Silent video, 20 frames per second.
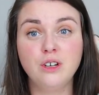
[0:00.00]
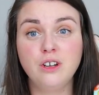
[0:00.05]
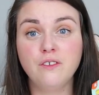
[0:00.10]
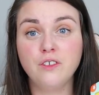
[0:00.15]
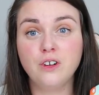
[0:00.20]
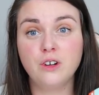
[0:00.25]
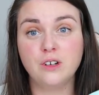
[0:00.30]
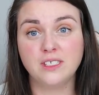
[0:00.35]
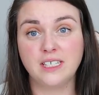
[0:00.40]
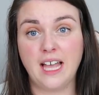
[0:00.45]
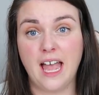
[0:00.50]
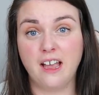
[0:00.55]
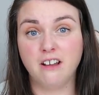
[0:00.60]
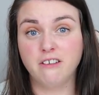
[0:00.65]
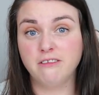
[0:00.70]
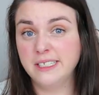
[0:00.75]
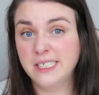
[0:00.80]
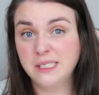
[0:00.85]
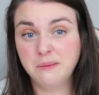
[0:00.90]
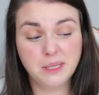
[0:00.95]
could, of course, get a
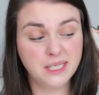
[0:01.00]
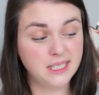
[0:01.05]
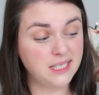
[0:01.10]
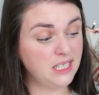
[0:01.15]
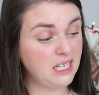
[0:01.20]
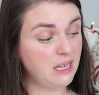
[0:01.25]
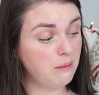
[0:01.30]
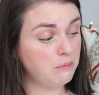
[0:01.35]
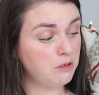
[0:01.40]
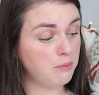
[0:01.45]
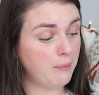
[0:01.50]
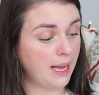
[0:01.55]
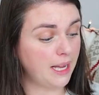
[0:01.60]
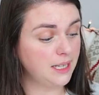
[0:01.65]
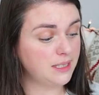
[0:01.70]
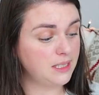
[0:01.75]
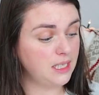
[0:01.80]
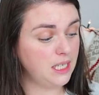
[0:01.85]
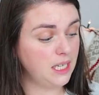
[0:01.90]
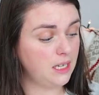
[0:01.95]
Christmas-themed
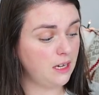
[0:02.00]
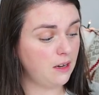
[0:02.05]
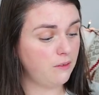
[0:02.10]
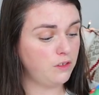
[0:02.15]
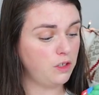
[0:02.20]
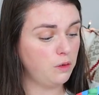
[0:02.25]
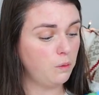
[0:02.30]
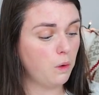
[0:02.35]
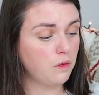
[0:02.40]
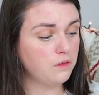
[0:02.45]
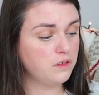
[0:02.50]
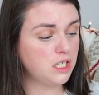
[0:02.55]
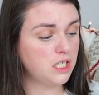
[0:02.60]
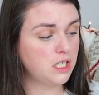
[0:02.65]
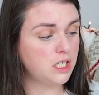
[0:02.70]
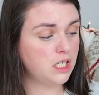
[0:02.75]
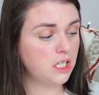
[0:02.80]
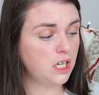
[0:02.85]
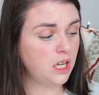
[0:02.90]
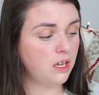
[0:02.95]
magazine if you
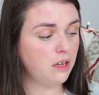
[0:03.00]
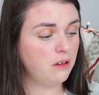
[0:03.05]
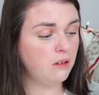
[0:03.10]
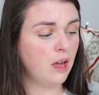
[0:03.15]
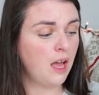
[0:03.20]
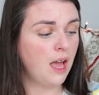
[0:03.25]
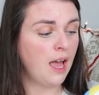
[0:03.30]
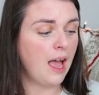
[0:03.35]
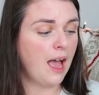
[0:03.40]
wanted to.